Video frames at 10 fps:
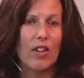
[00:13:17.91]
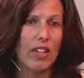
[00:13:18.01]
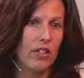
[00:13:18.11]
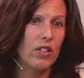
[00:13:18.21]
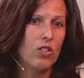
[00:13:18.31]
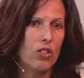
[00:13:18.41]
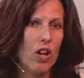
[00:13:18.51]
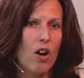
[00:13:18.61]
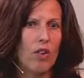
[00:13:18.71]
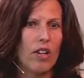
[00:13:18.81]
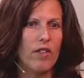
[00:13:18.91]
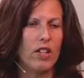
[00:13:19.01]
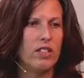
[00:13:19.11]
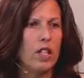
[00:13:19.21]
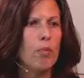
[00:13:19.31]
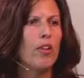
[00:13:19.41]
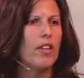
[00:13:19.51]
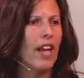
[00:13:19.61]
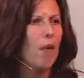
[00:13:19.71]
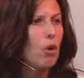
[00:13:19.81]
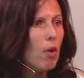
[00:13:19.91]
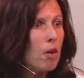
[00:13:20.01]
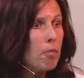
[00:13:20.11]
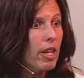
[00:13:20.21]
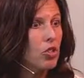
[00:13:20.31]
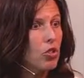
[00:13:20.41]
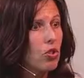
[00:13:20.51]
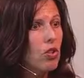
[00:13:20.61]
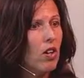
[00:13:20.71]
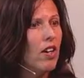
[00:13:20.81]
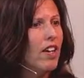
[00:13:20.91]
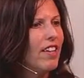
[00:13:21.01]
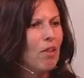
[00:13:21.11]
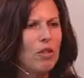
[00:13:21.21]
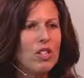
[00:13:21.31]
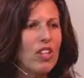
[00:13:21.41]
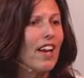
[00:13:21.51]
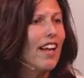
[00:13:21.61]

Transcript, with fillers: or even so, even deeper than that, we want to make sure that we say,